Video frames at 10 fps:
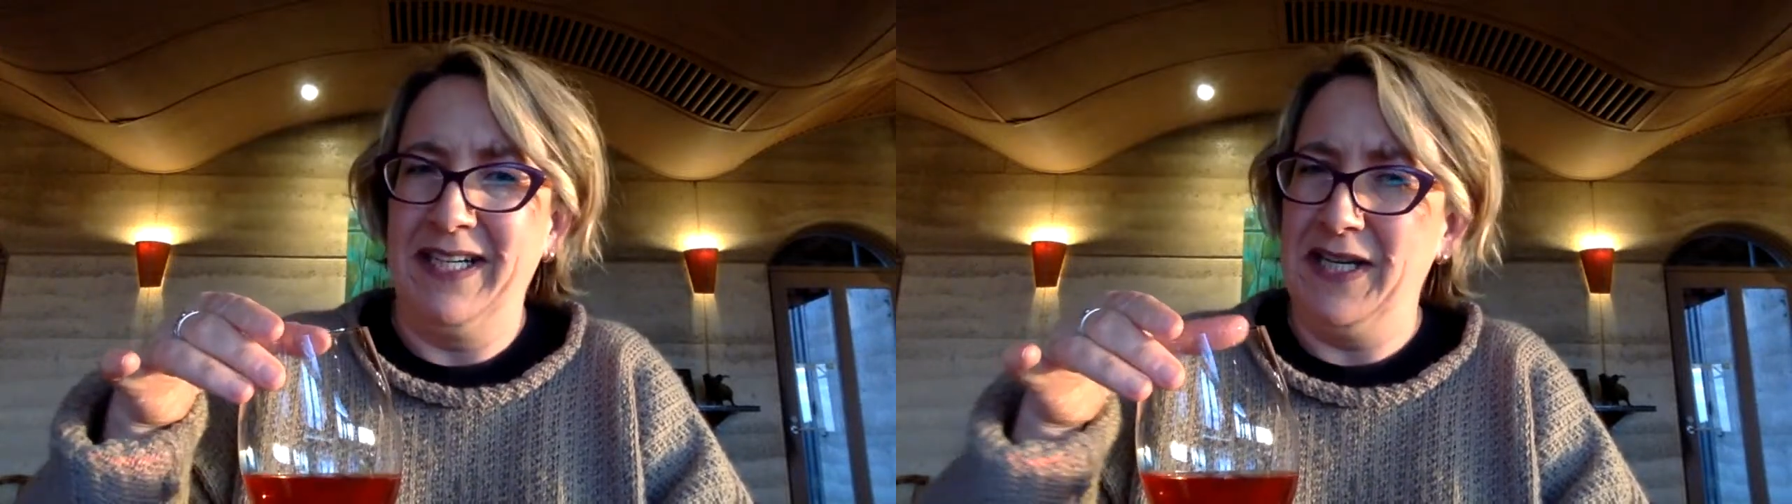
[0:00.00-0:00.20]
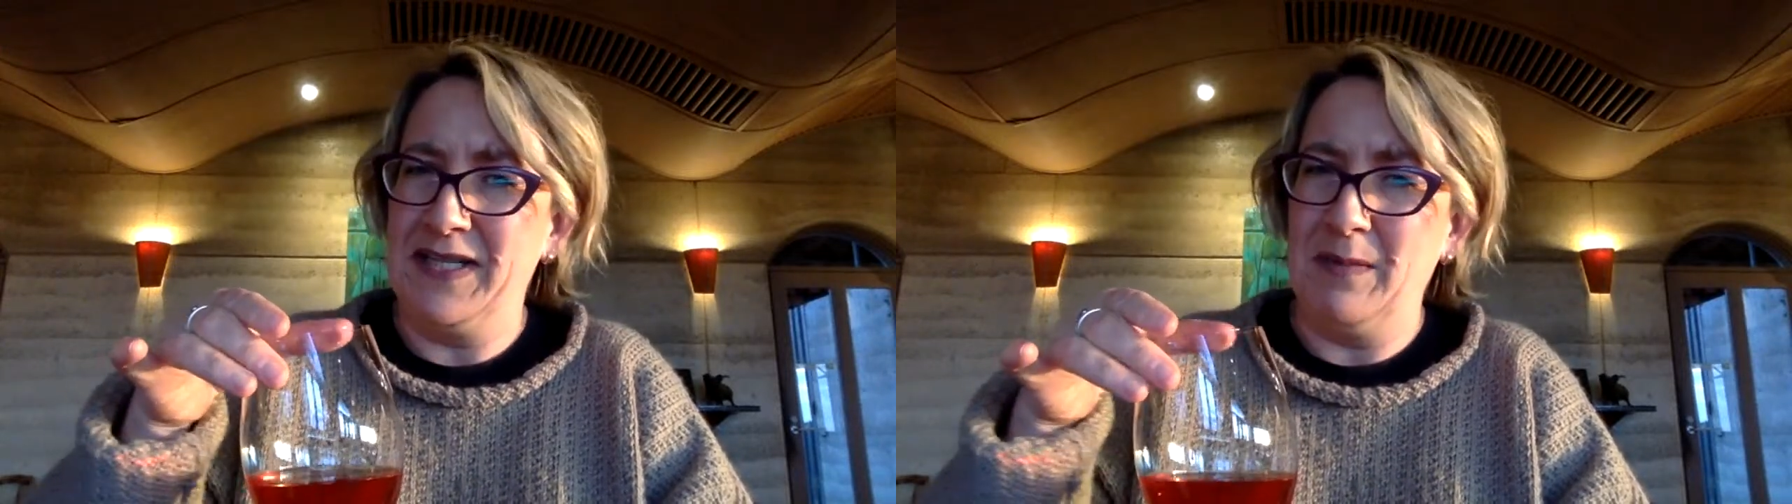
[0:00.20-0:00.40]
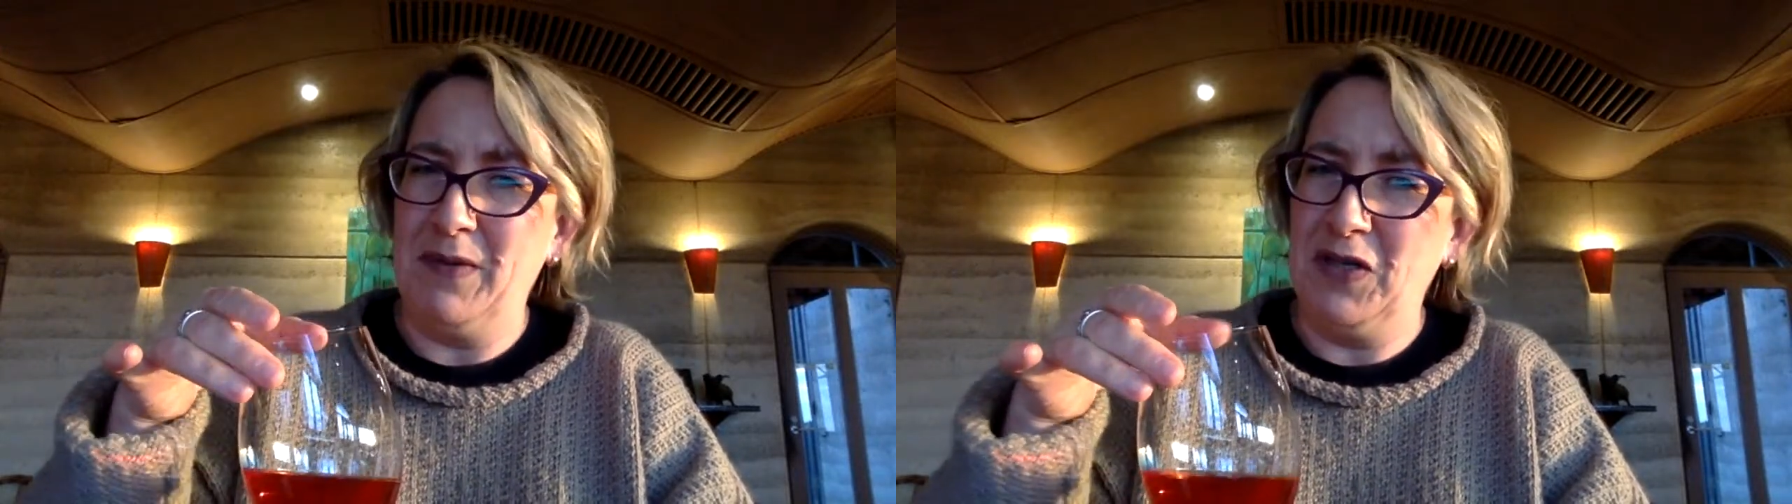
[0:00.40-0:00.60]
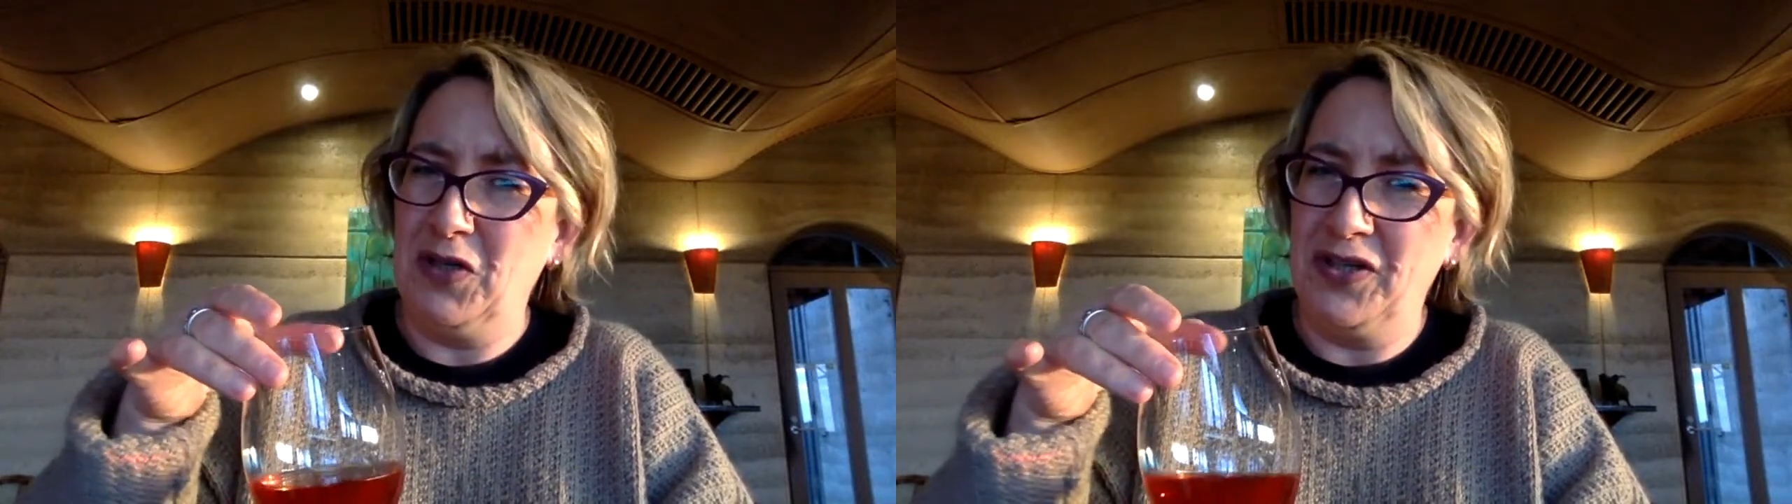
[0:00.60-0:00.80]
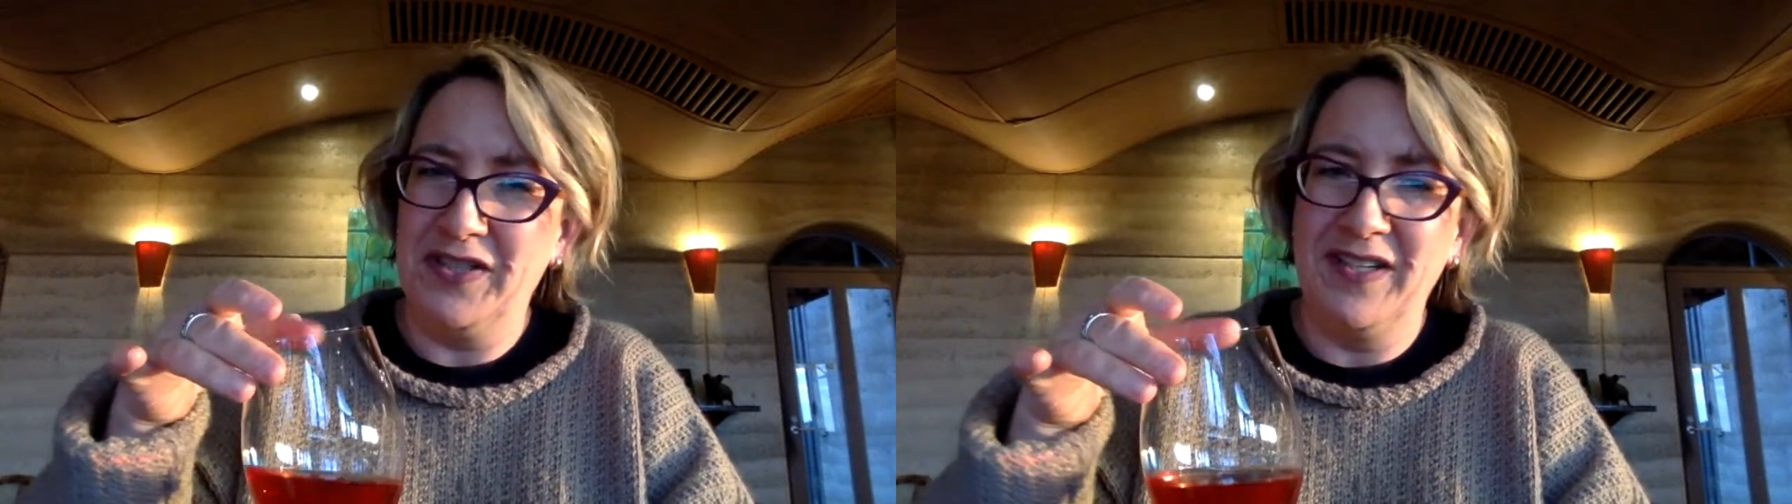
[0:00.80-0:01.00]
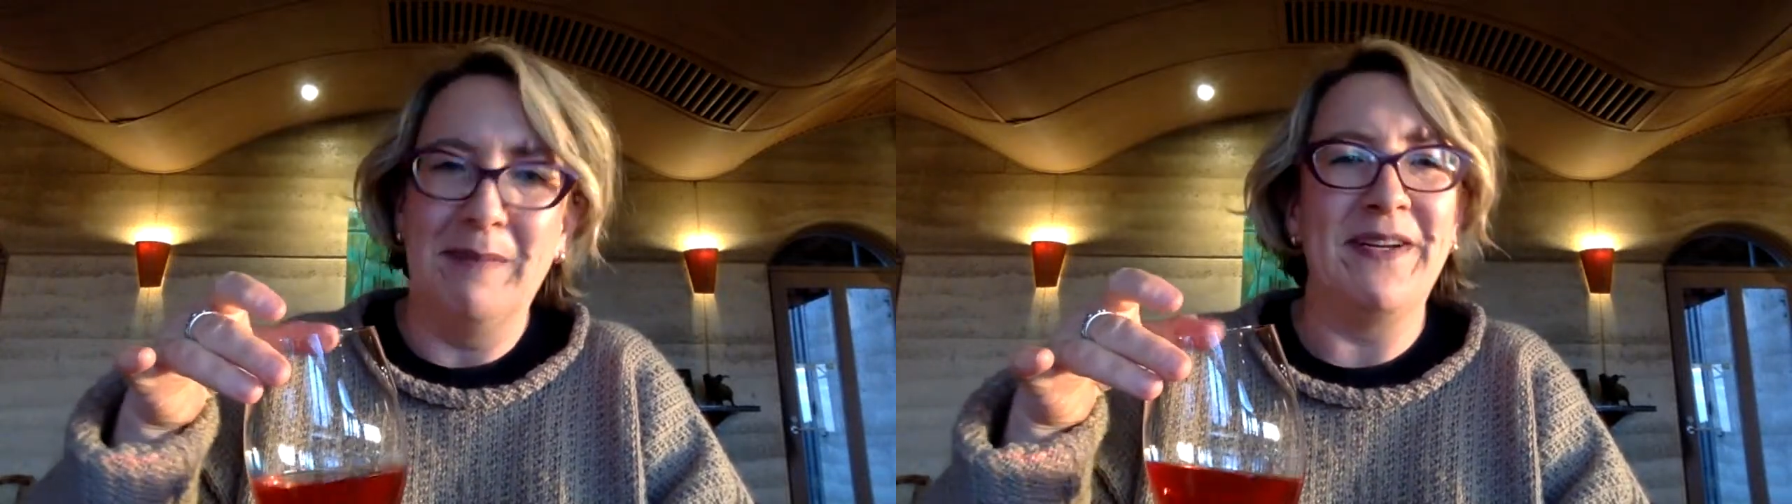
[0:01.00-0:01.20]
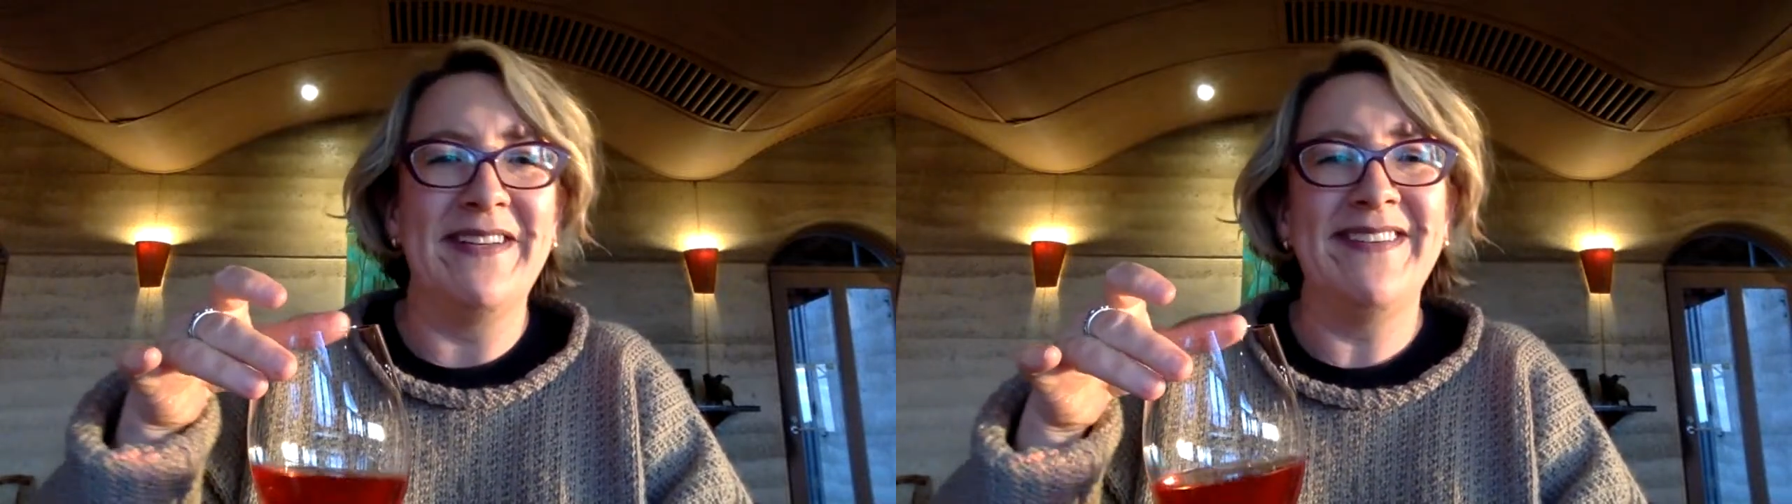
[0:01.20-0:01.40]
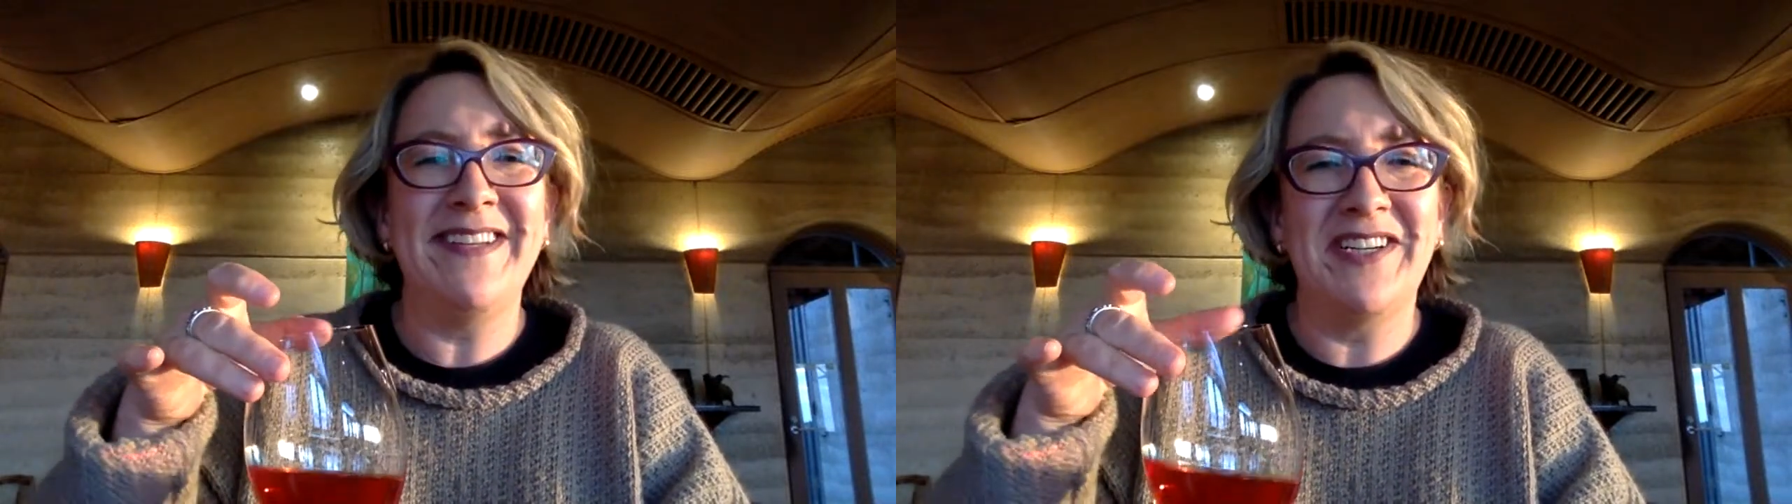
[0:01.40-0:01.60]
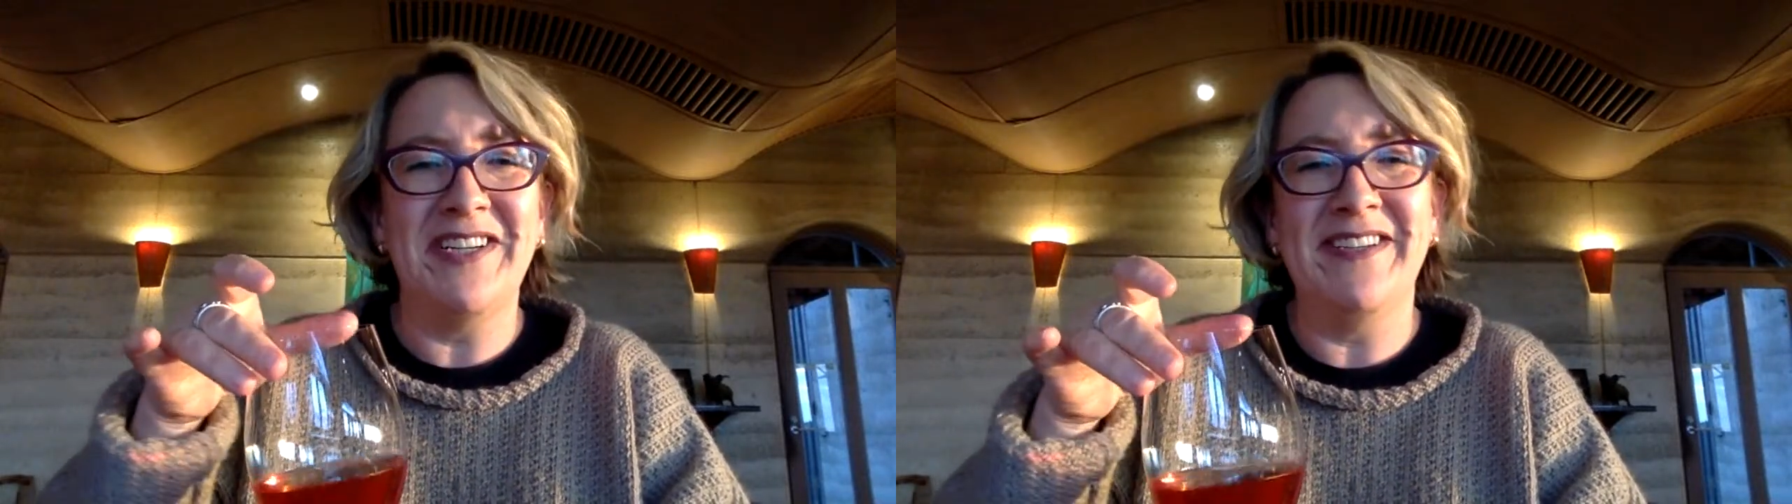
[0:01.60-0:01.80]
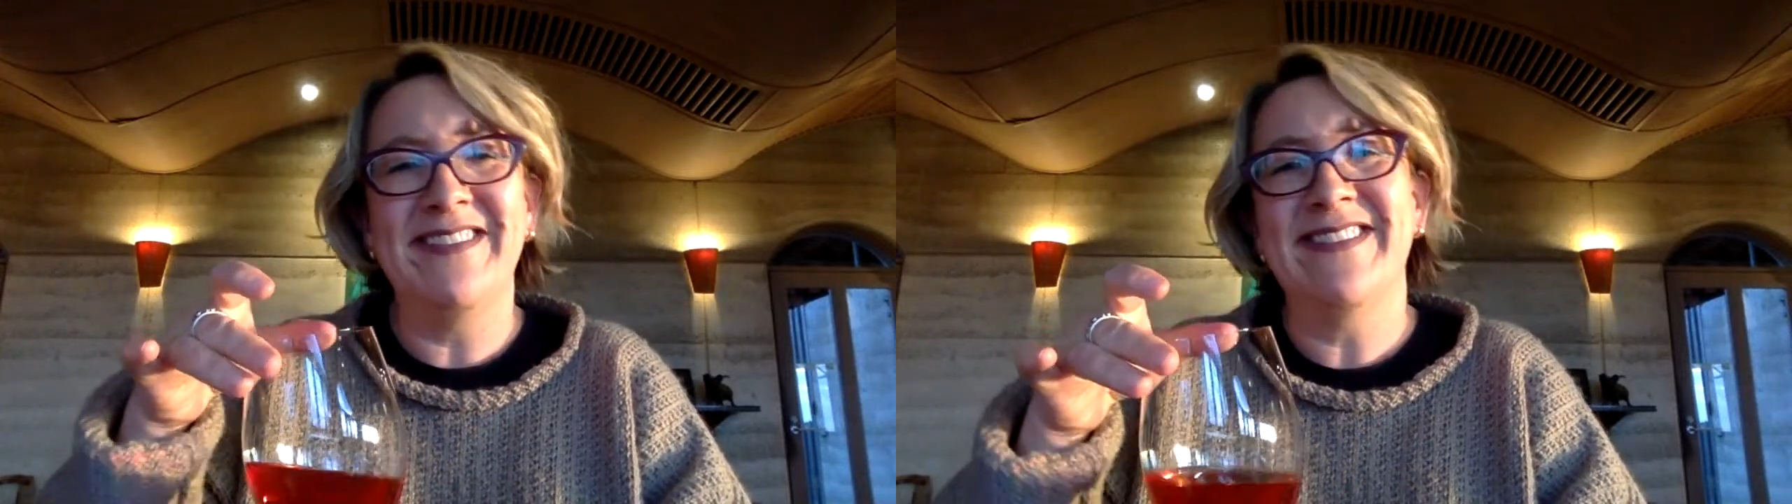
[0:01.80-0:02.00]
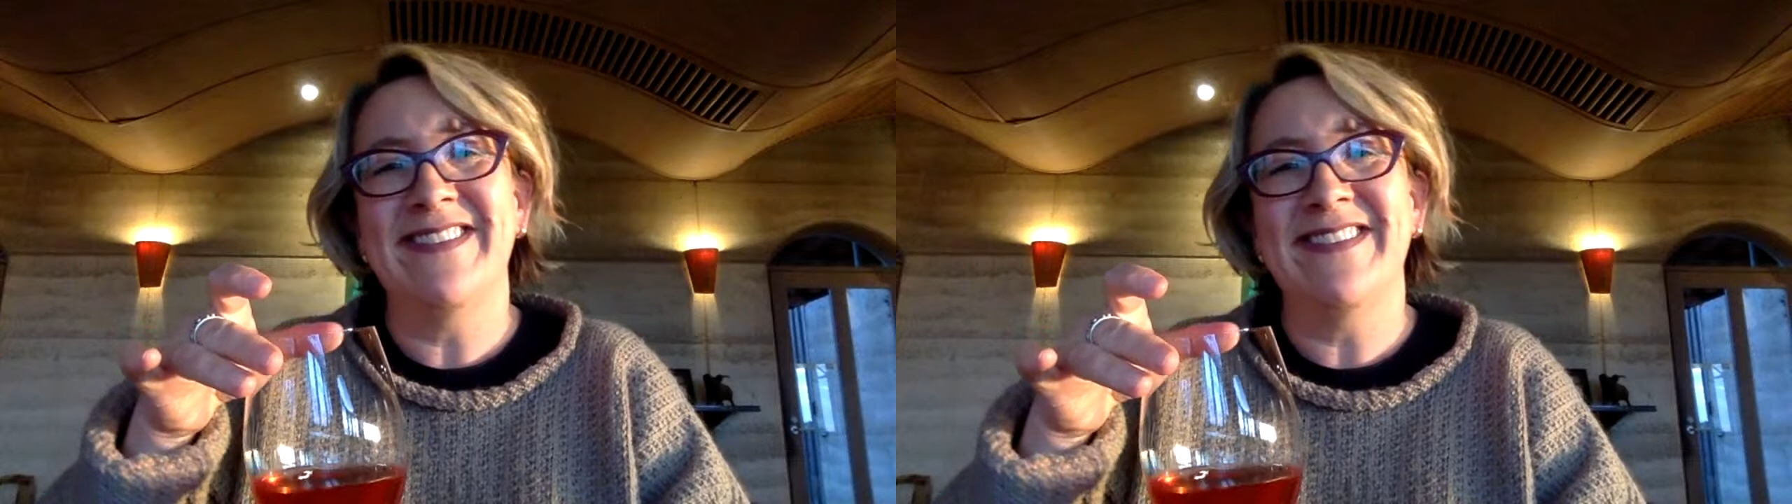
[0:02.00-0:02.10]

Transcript: it's a bit odd," but you know,